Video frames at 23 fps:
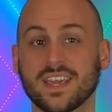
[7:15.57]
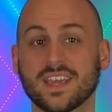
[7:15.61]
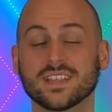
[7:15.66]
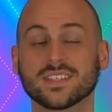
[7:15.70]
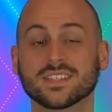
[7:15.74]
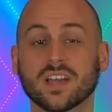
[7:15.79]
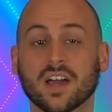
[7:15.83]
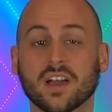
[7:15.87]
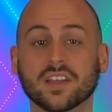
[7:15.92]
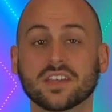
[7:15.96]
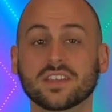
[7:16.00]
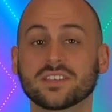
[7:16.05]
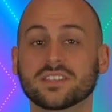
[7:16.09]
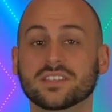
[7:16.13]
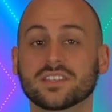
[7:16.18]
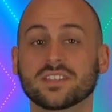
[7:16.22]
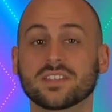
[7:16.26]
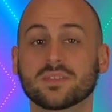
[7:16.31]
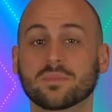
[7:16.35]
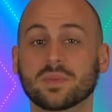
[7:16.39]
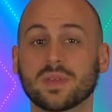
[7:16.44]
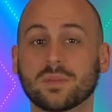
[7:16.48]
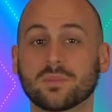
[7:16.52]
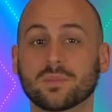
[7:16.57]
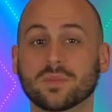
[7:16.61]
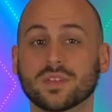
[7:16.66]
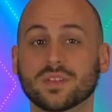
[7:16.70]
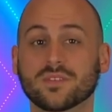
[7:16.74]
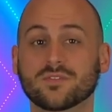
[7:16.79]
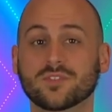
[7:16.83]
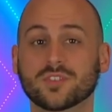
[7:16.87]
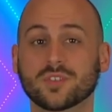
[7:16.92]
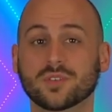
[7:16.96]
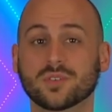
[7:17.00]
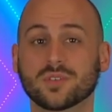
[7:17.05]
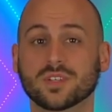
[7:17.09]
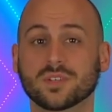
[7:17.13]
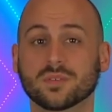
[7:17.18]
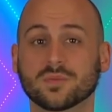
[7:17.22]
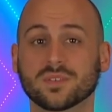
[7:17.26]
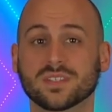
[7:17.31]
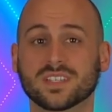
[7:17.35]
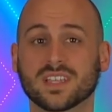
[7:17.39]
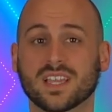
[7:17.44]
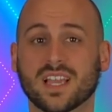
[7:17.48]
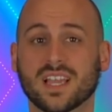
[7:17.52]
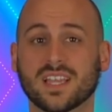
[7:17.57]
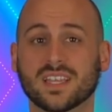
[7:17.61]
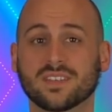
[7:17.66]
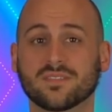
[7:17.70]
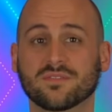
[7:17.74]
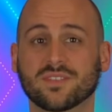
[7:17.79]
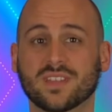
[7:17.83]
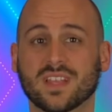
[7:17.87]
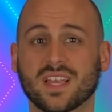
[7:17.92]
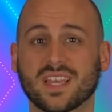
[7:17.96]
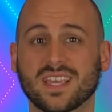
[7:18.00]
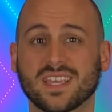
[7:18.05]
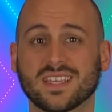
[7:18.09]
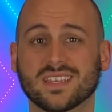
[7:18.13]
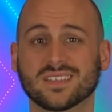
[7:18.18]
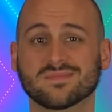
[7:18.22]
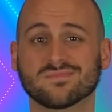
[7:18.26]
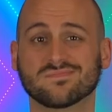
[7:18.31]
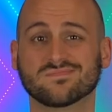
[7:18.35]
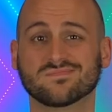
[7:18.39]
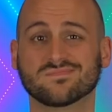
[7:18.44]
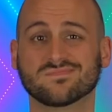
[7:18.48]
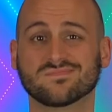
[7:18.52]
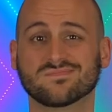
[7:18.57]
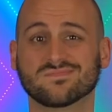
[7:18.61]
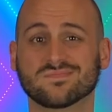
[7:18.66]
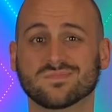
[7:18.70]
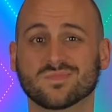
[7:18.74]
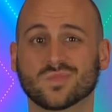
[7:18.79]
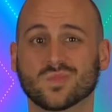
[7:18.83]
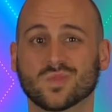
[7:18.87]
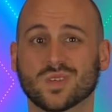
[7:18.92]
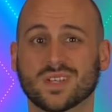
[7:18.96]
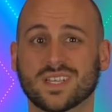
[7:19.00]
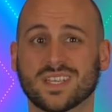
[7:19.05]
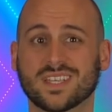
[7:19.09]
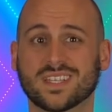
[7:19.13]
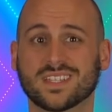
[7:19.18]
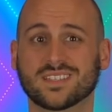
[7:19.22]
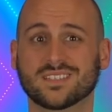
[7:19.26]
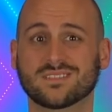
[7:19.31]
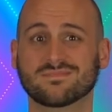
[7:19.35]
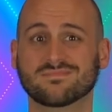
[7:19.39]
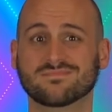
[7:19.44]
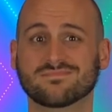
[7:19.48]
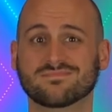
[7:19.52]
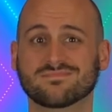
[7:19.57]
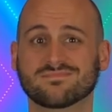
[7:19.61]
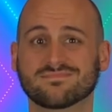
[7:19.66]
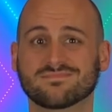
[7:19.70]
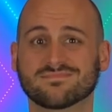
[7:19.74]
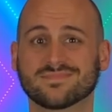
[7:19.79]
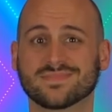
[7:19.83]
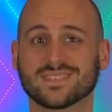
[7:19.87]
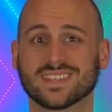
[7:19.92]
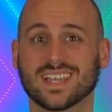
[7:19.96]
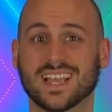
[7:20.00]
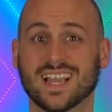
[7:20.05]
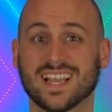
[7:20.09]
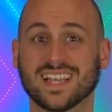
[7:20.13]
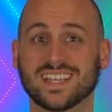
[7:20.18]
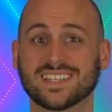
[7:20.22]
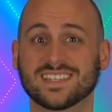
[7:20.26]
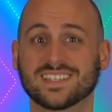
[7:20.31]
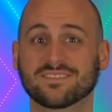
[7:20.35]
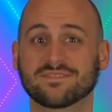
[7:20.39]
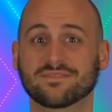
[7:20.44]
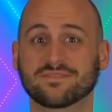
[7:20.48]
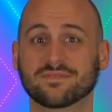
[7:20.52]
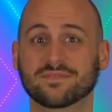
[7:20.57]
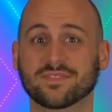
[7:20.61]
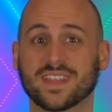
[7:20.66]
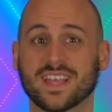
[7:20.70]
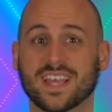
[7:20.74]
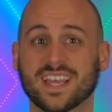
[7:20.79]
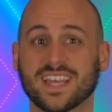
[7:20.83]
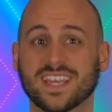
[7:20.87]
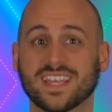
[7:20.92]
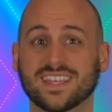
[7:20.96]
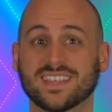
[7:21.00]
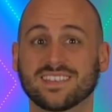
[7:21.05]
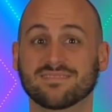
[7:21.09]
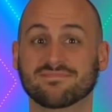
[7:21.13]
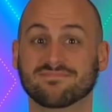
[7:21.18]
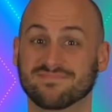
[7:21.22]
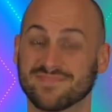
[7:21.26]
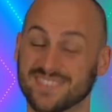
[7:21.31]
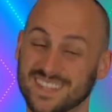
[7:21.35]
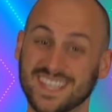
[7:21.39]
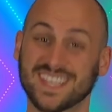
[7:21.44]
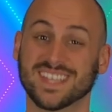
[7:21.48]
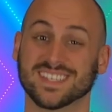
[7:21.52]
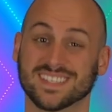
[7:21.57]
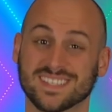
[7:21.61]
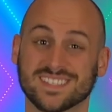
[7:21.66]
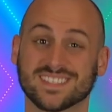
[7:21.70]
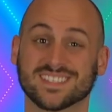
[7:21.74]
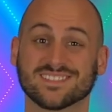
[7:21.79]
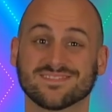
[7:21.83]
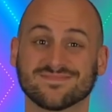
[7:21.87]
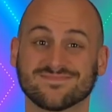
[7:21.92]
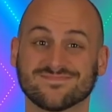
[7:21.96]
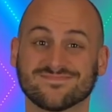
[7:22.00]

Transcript: Talking to the people of Judah was kind of like, well, kind of like this.